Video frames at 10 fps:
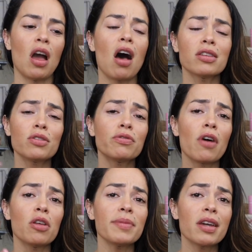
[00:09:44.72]
Also
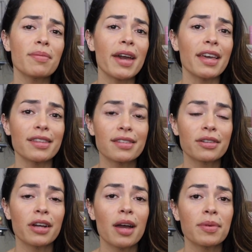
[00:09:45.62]
follow me on my
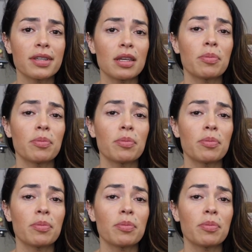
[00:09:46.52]
Instagram because I